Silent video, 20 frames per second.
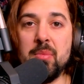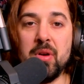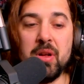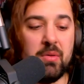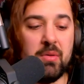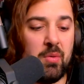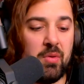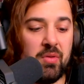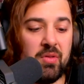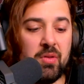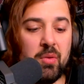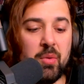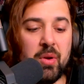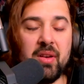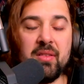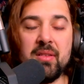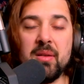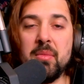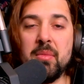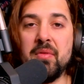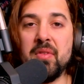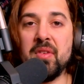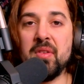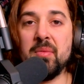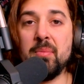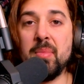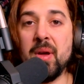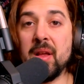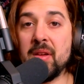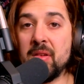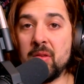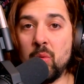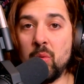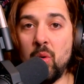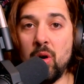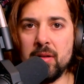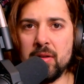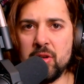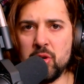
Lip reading: but doing some of his best work.